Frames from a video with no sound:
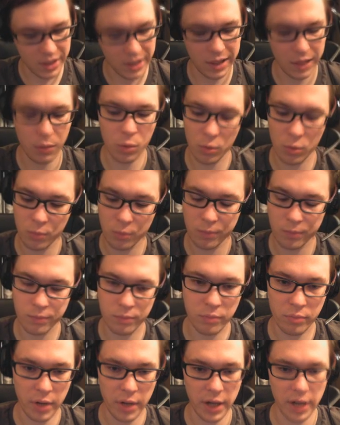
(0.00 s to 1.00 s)
I will
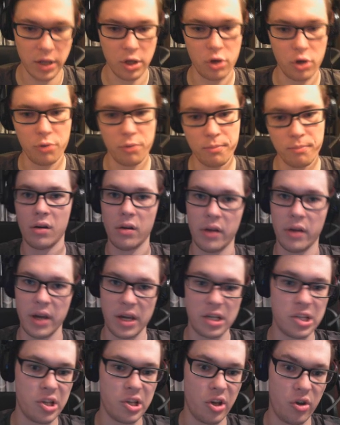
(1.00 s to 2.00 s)
break you.
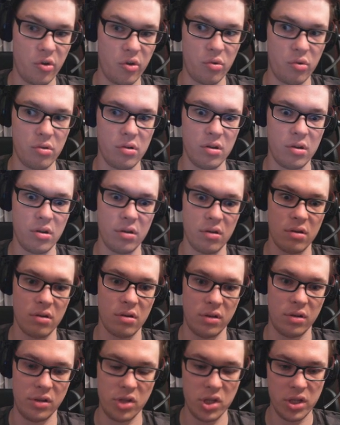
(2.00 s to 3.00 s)
Okay, so
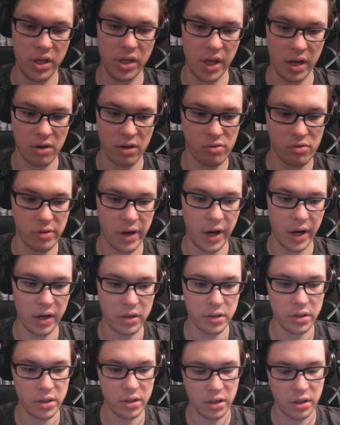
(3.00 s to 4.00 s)
GTA
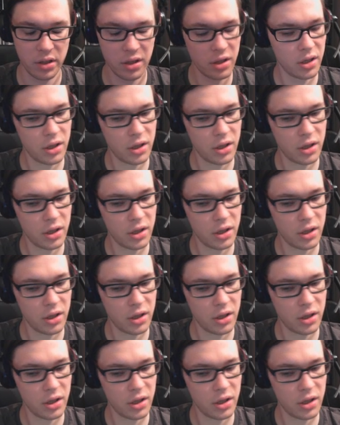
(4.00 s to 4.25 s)
crashed.